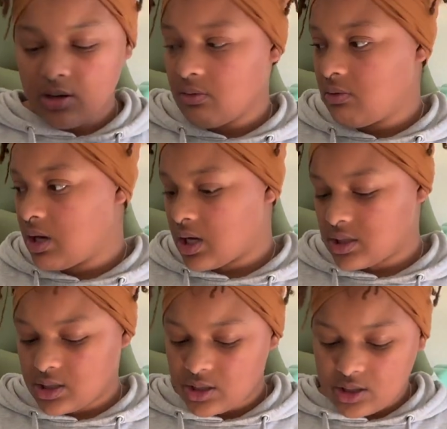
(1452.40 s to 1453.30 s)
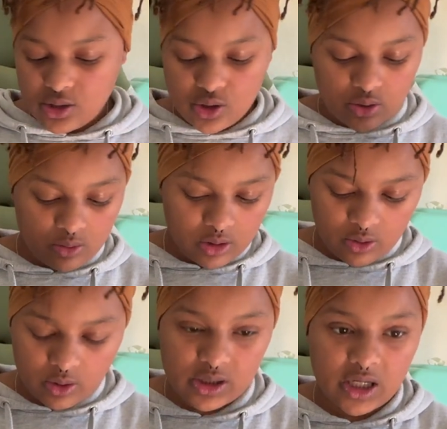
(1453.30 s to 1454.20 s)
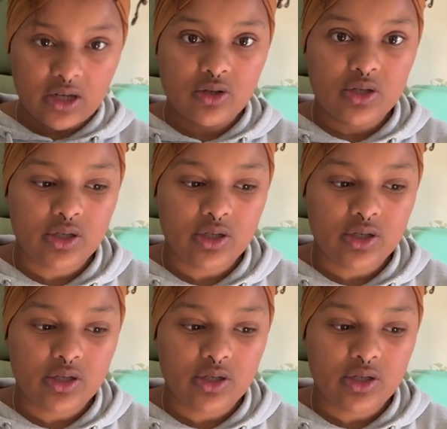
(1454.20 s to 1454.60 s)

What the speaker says: We got 2 little containers